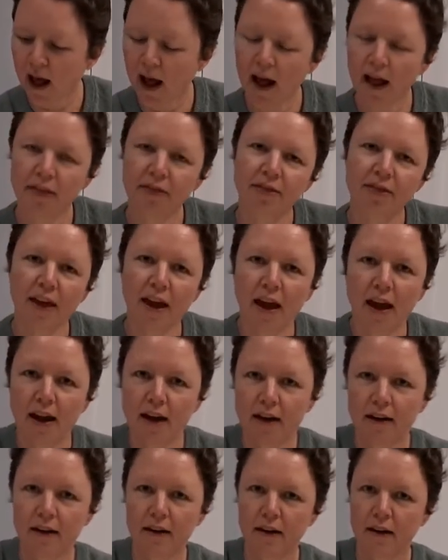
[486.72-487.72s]
And
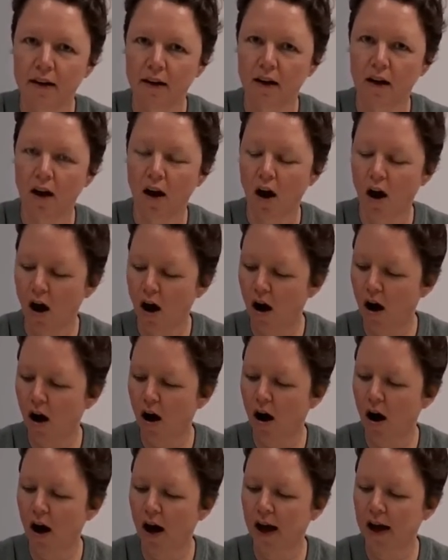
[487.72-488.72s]
then
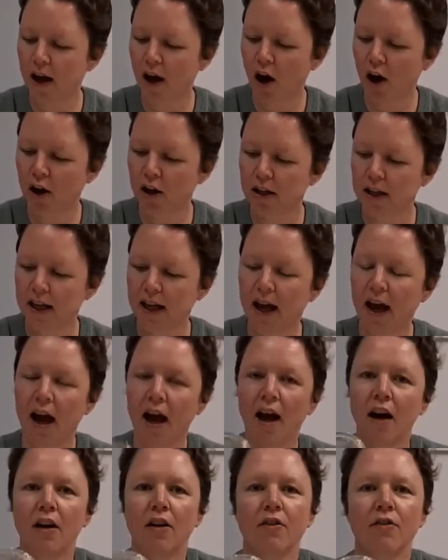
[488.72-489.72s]
I only
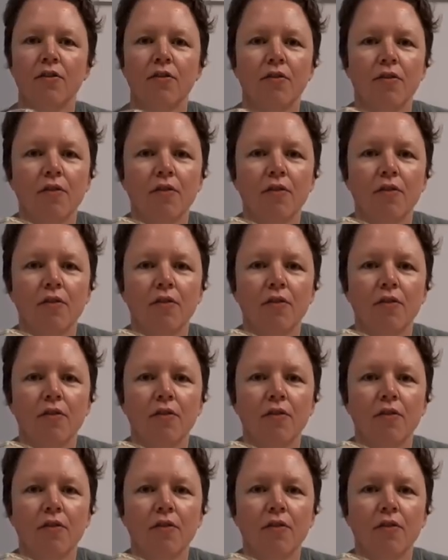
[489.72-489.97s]
have